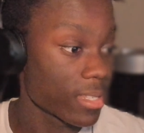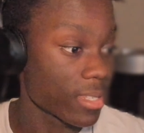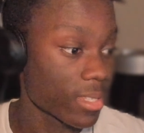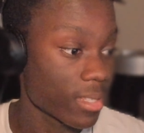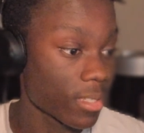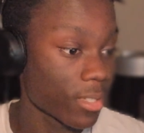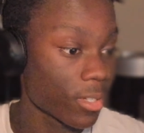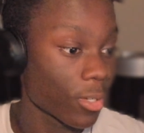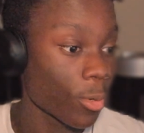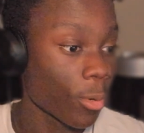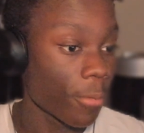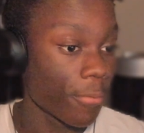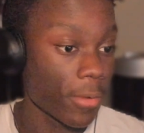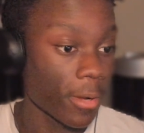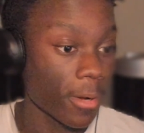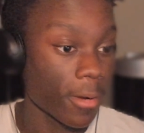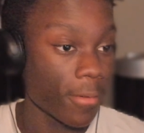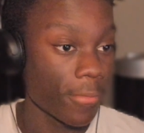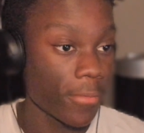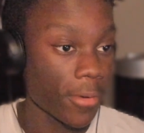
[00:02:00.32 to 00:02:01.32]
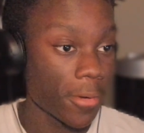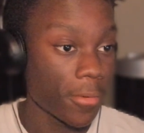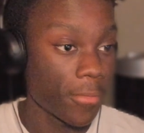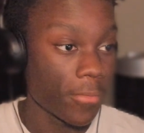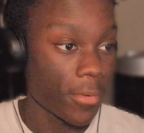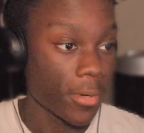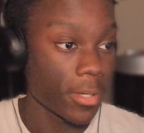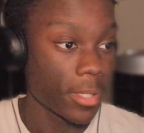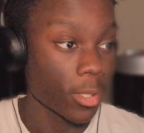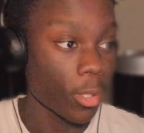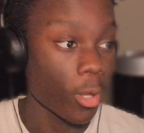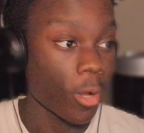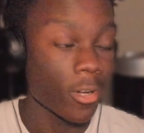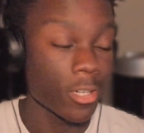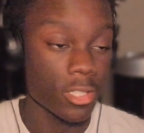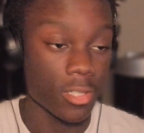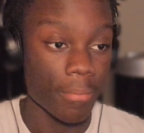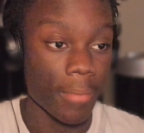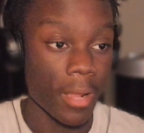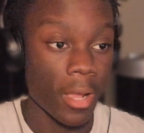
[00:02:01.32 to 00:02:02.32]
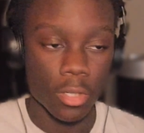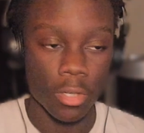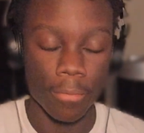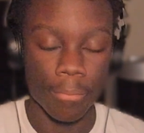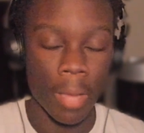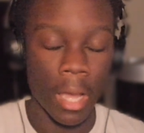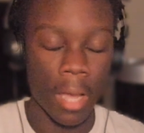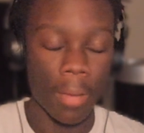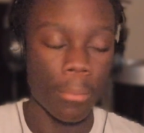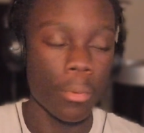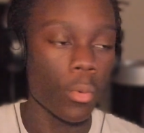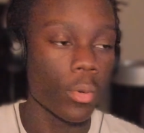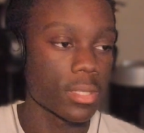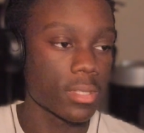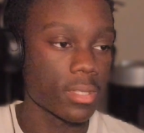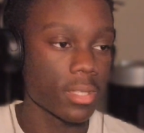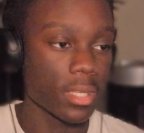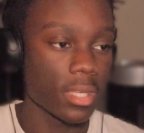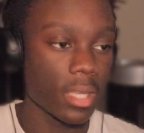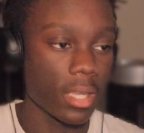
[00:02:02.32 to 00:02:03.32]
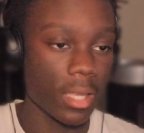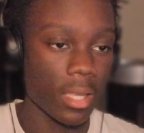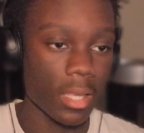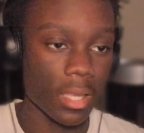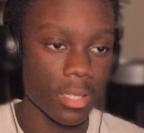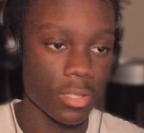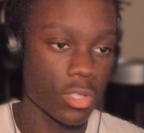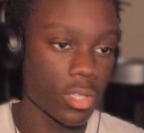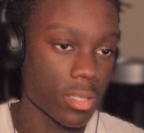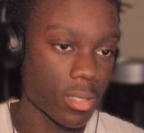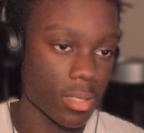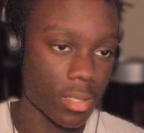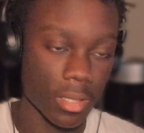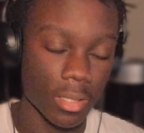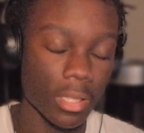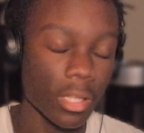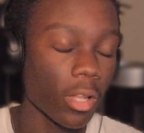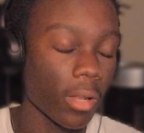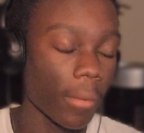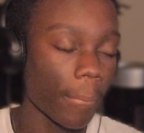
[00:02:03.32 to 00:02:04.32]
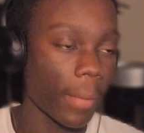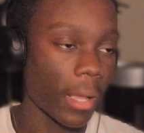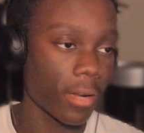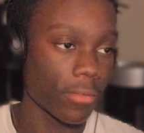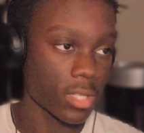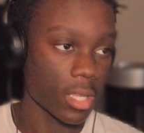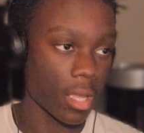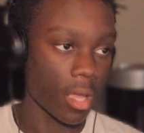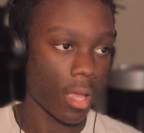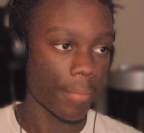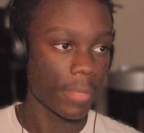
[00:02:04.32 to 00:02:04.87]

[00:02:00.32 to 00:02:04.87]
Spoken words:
you know, a very large amount of my points to get in just a little amount of time.